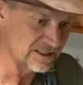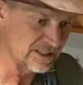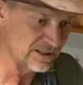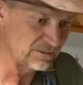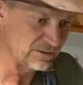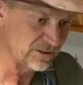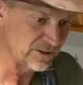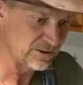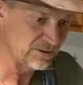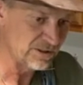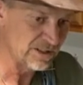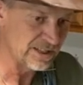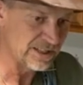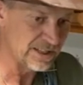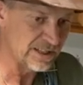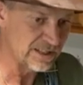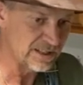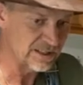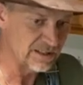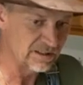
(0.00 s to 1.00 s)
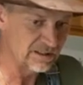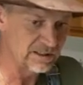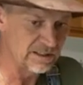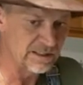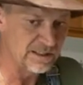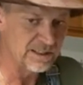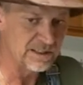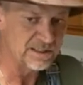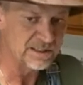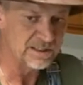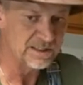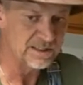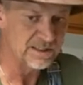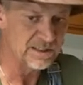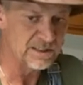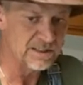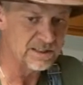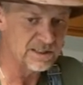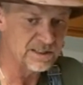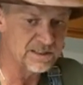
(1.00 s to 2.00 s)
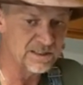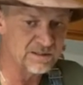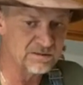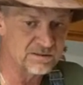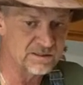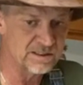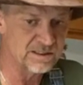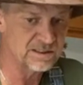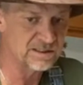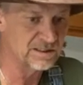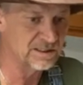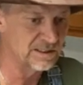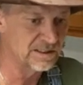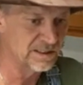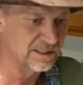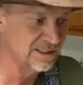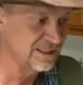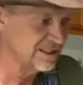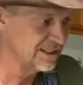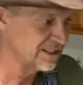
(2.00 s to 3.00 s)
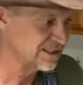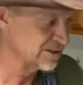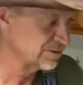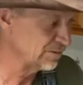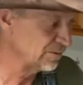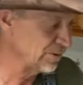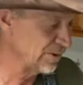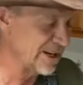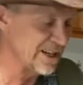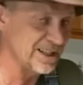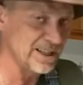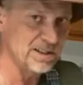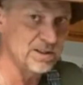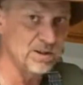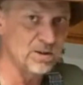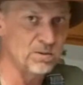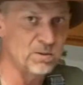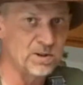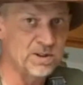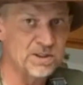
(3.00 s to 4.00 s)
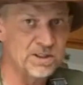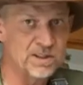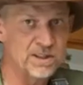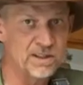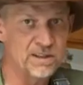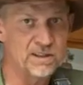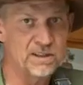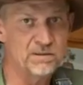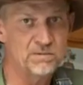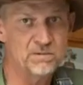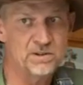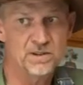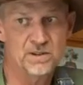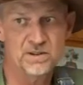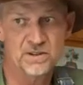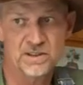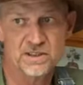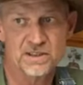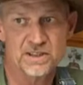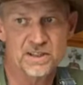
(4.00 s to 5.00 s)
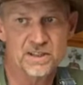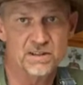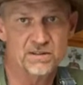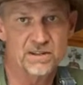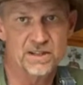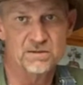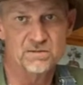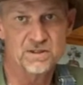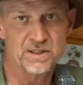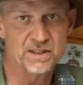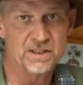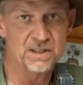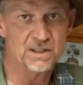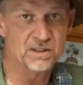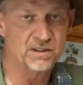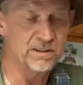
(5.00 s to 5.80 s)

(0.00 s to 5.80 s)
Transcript: is that what you think that curling is? She said, I said, I said, well, I didn't know what the curling was. I said, because they was in the